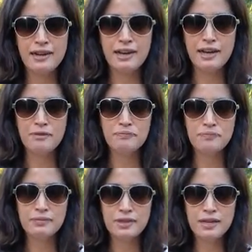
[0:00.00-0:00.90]
And
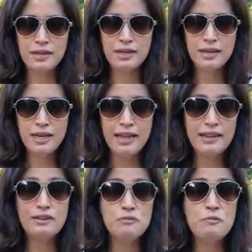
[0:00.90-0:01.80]

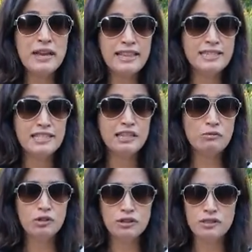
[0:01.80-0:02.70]
they don't even make this
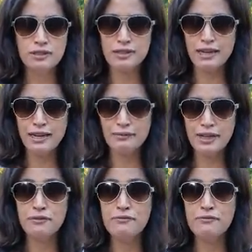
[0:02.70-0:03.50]
anymore, so this is kind of like a